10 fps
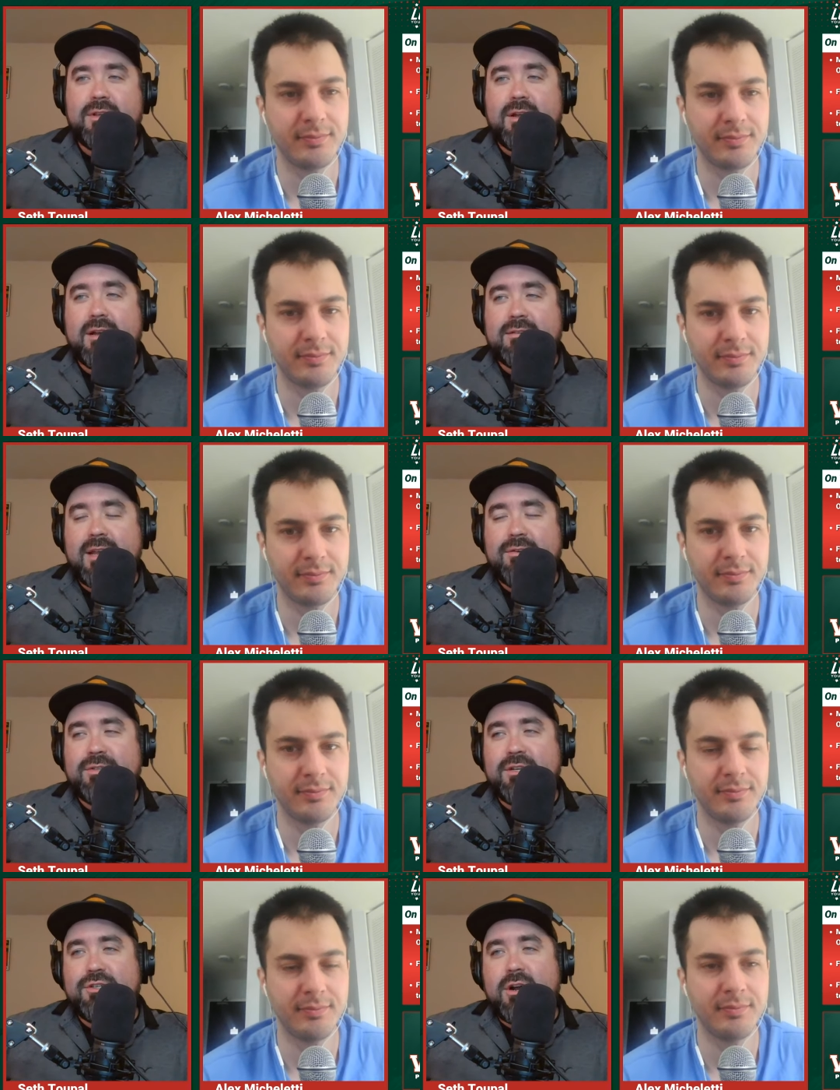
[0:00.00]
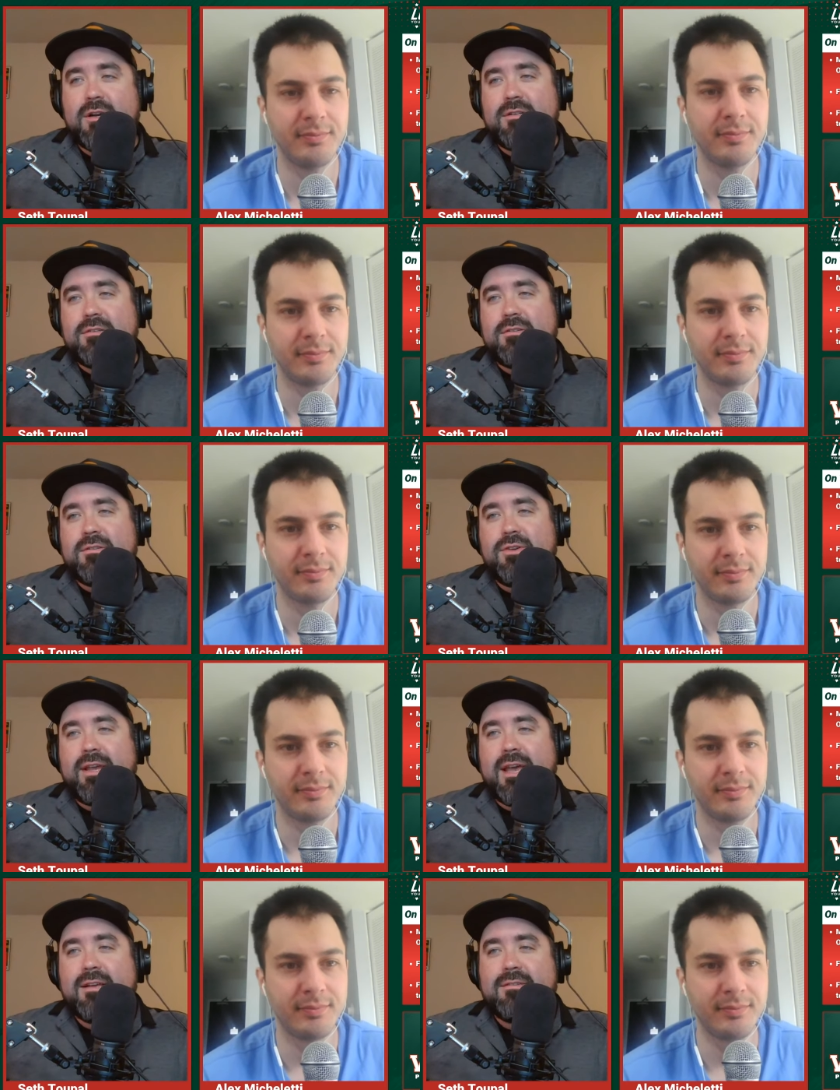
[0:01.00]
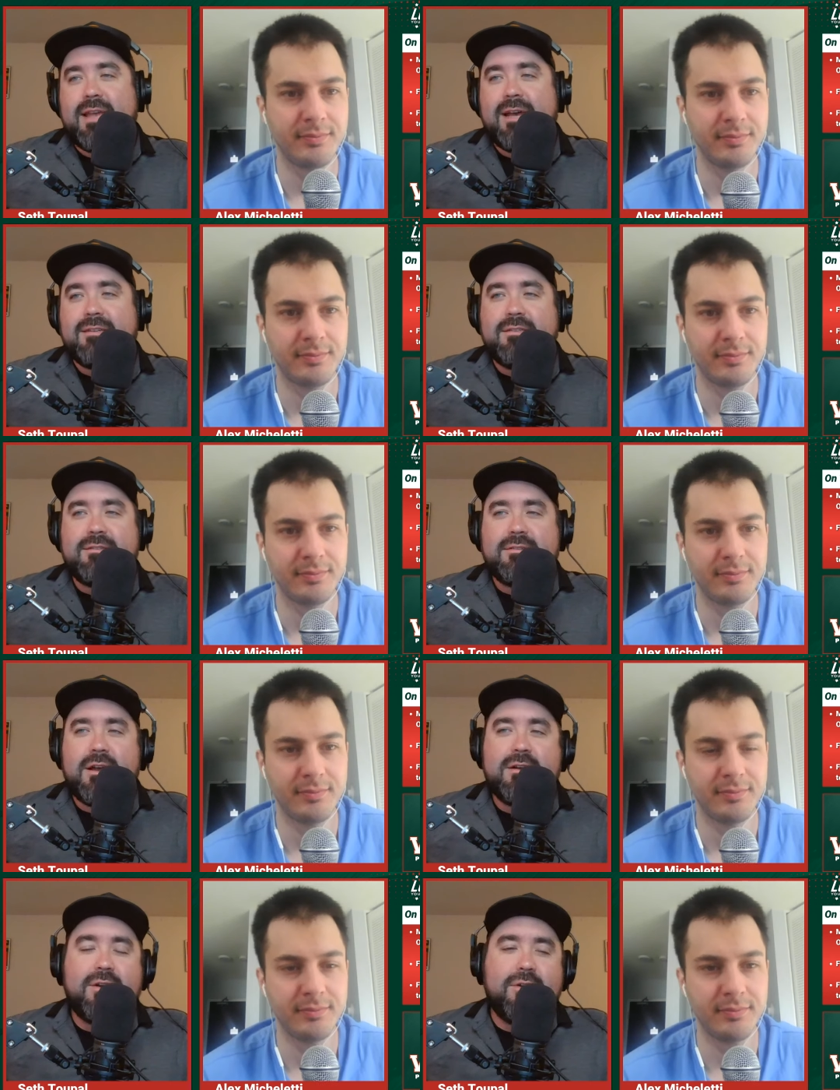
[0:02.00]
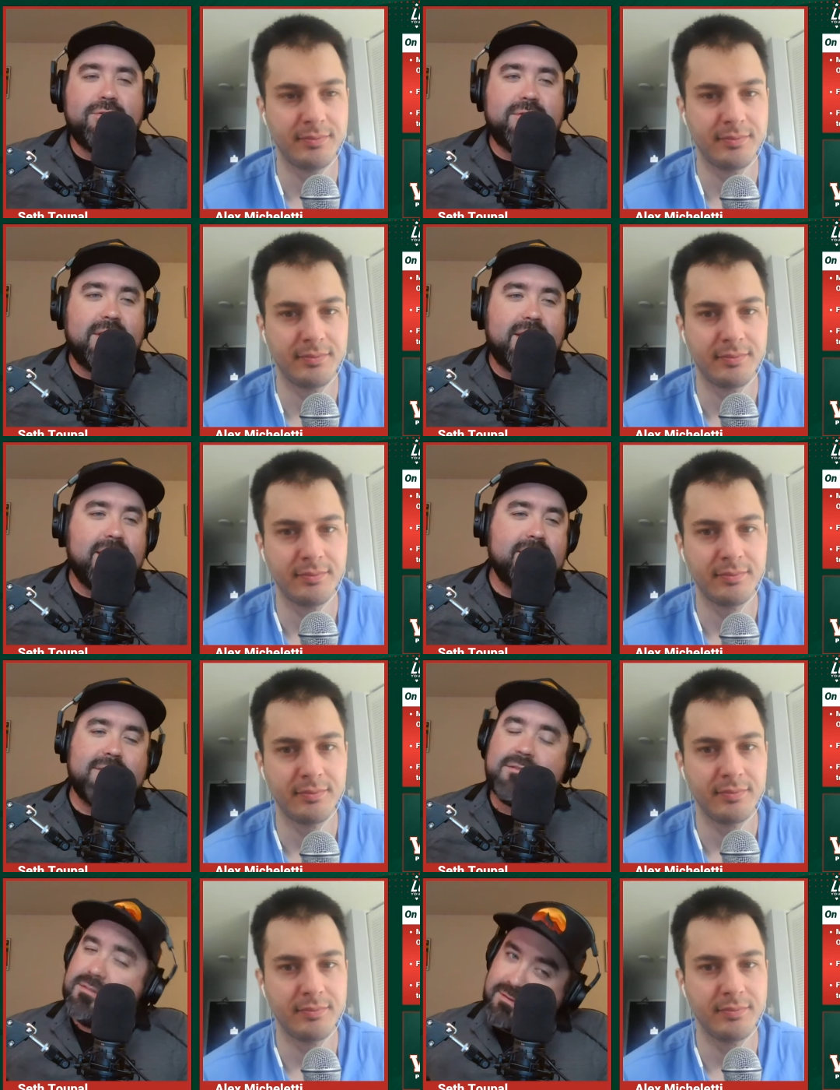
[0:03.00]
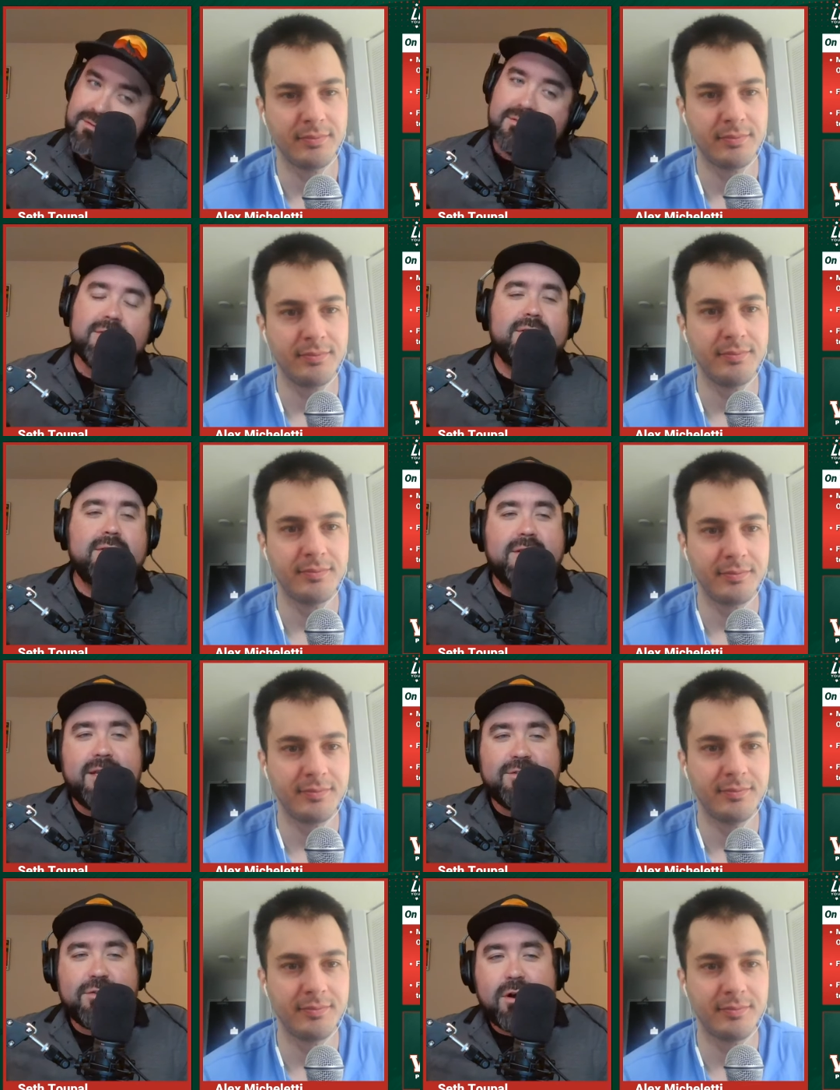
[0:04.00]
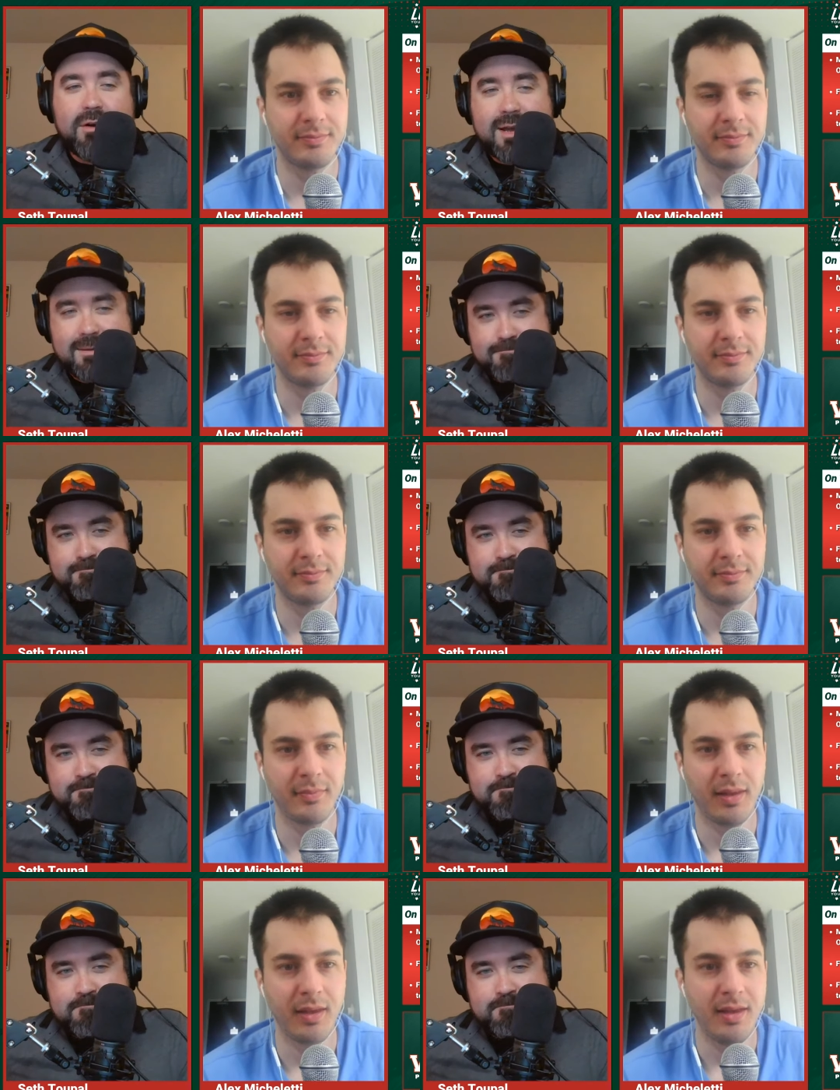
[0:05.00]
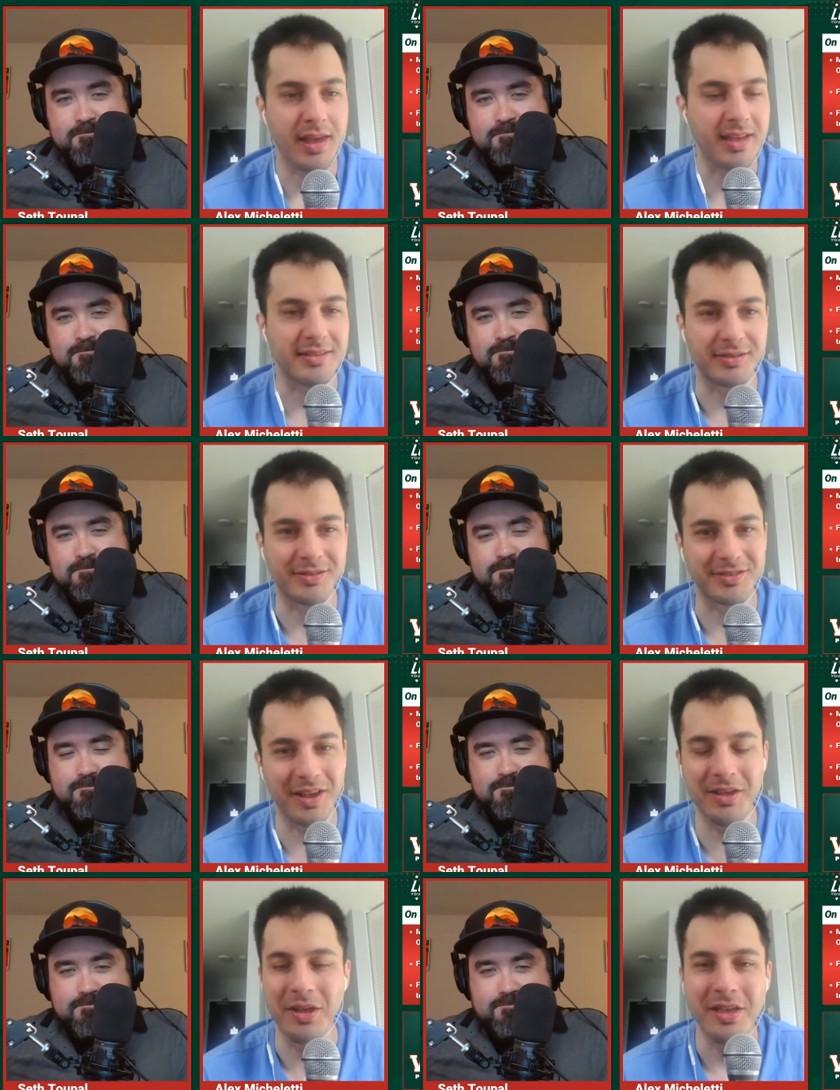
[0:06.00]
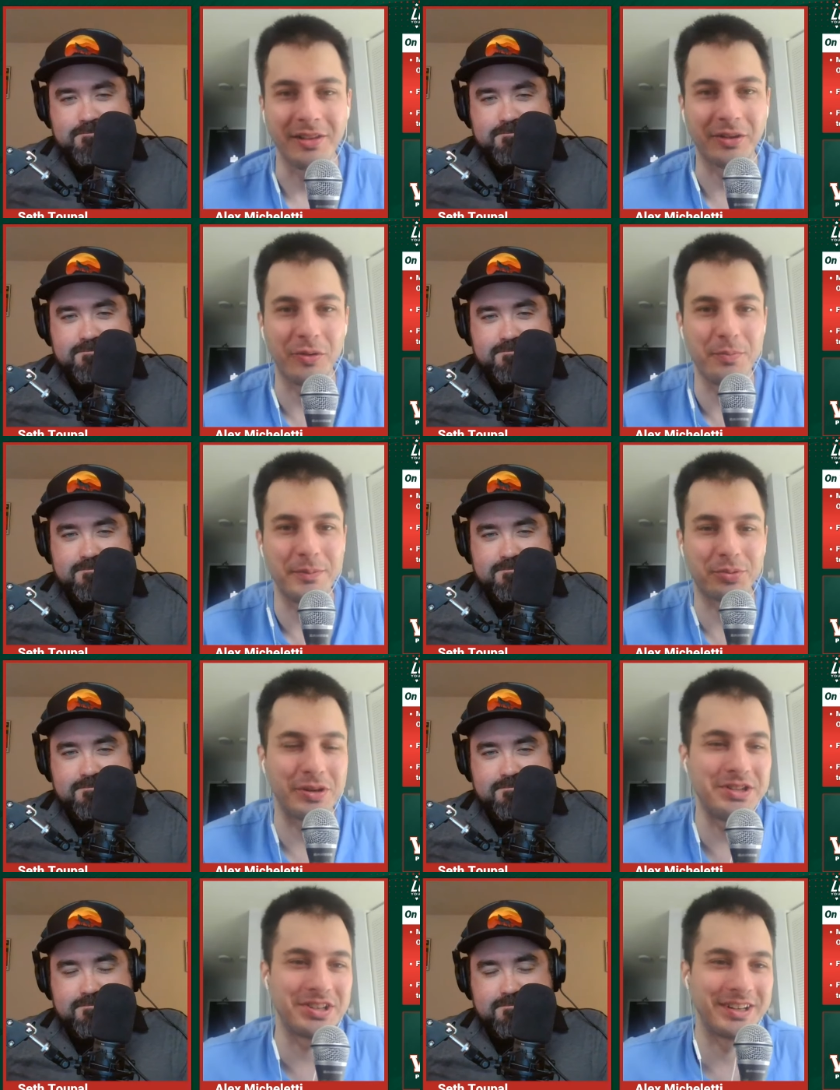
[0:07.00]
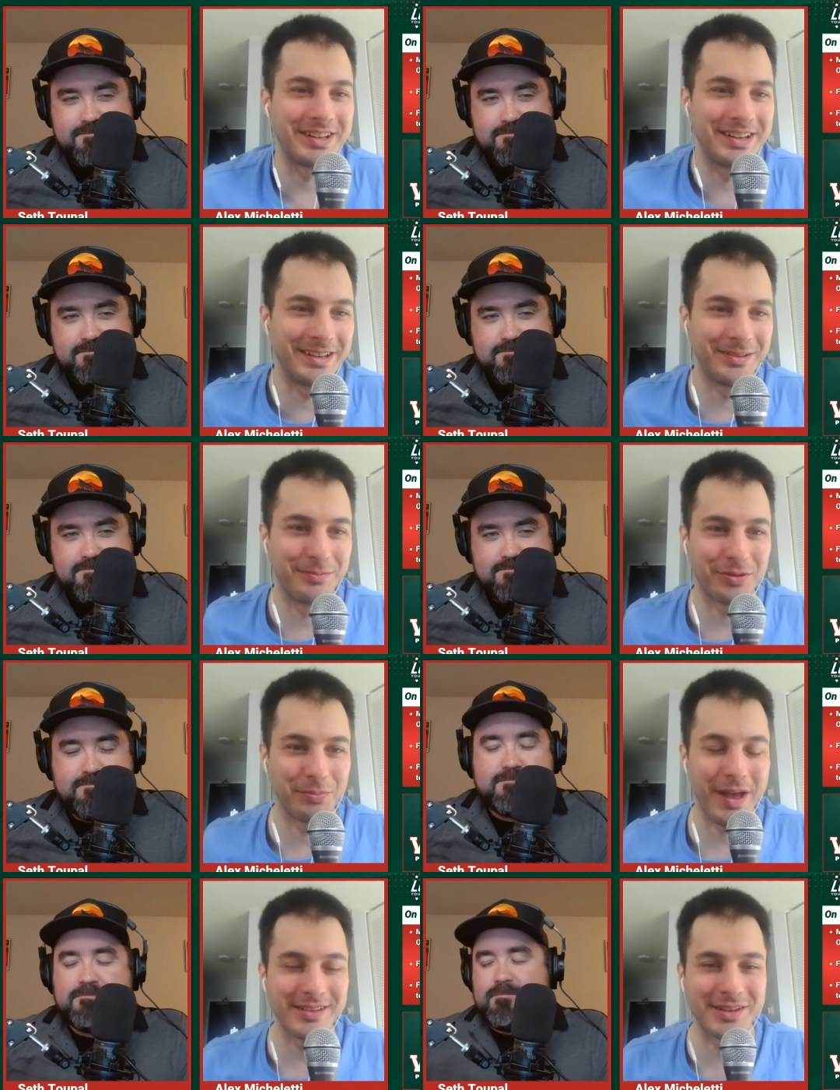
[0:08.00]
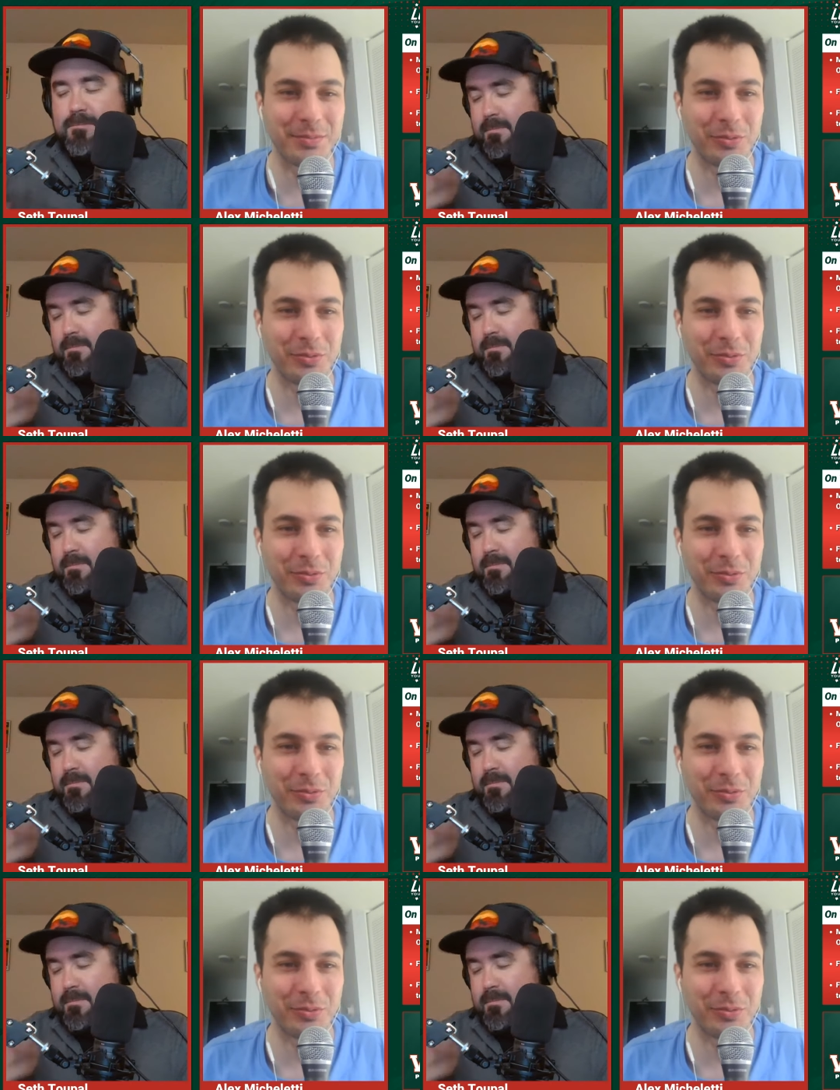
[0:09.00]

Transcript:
Speaker 1: uh, San Jose Sharks. So I guess as the song goes, the kids, kids are all right.
Speaker 2: Yeah, this is like we've been preaching uh, for the past couple of